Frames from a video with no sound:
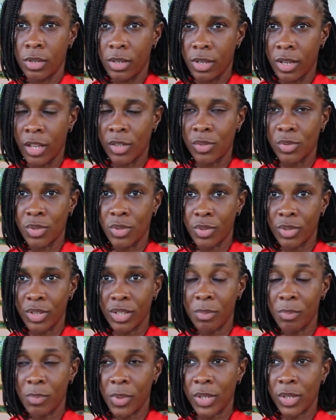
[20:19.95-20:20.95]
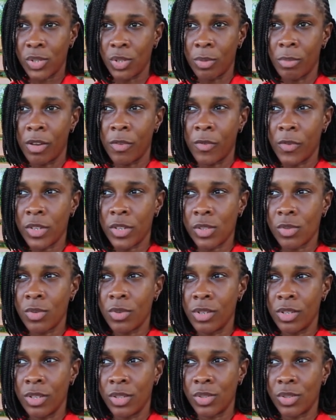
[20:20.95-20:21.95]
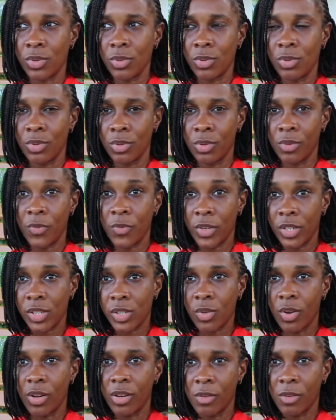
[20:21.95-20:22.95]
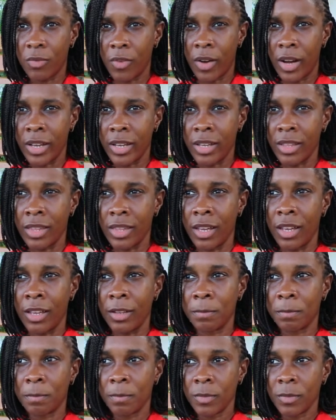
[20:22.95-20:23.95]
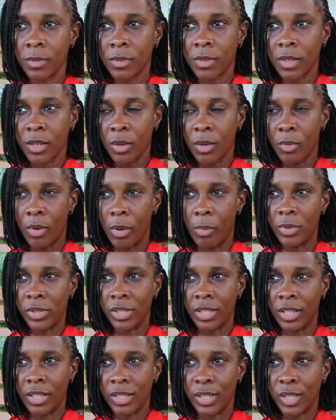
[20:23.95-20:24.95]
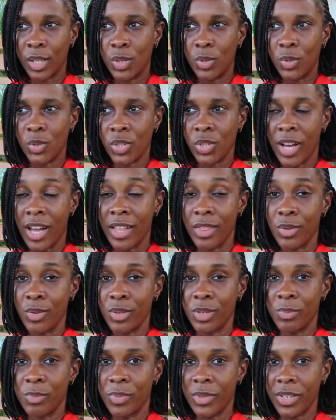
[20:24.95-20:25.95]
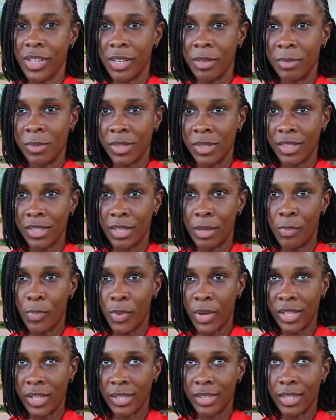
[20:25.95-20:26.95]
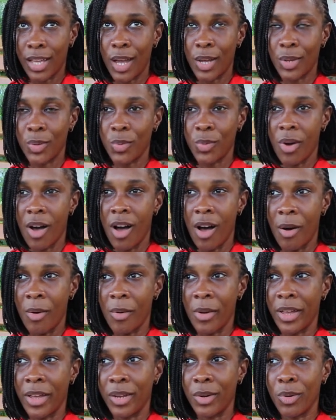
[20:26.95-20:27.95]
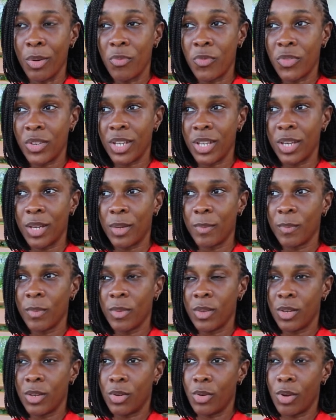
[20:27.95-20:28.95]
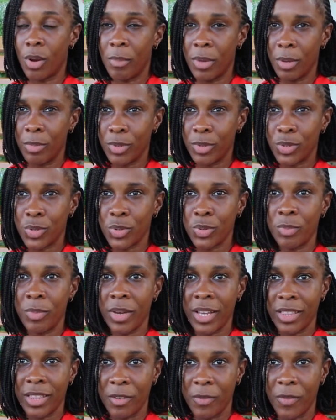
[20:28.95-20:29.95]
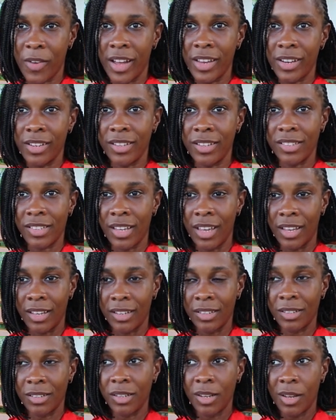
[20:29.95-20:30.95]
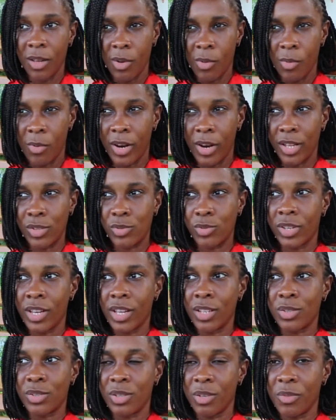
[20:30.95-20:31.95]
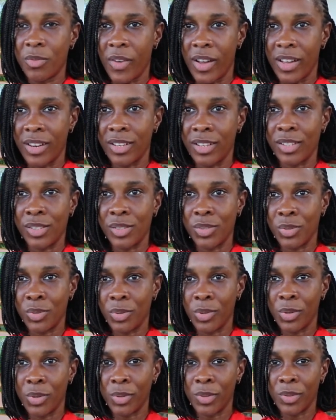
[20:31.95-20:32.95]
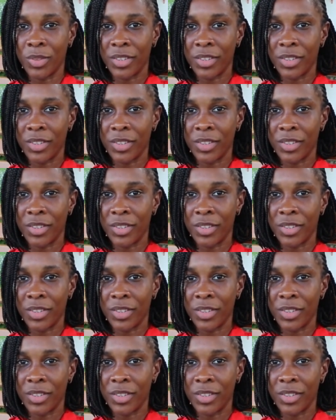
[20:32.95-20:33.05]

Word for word: get to the Olympics. So my first goal is to, you know, first qualify and then represent St. Lucia at the Olympic Games the best I know how. And hopefully, you know, I'm able to make the finals. And when I do get to the finals, you know,